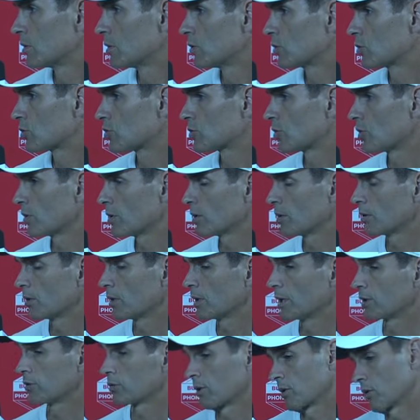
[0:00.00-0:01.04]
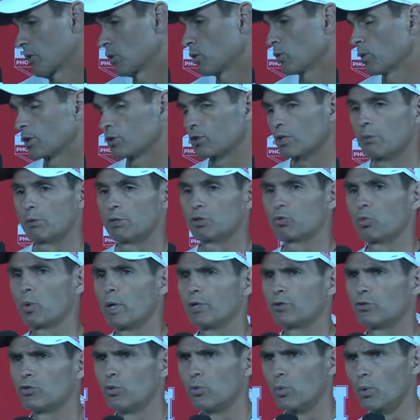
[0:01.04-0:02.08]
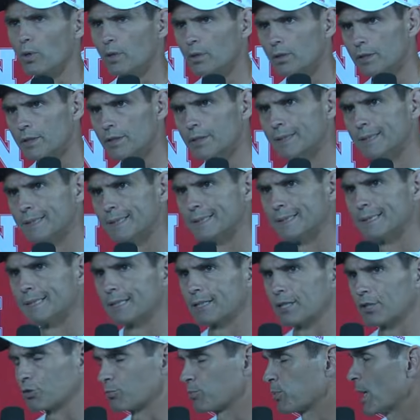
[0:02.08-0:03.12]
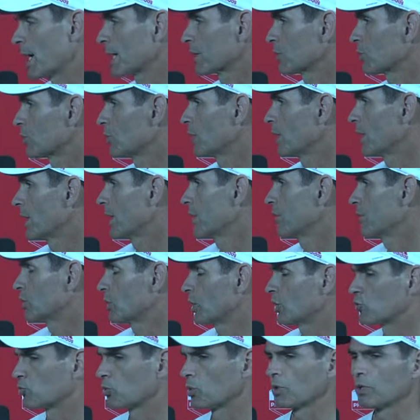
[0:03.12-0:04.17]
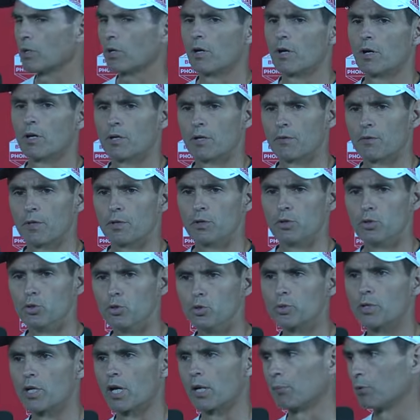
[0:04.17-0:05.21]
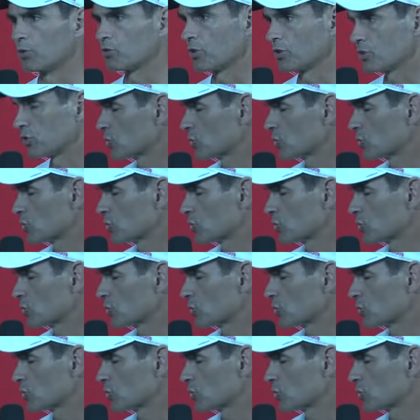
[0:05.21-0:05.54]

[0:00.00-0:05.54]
Sure. Yeah, that's a good question. I mean, it's way too early because practice five. It's really hard on the newcomers that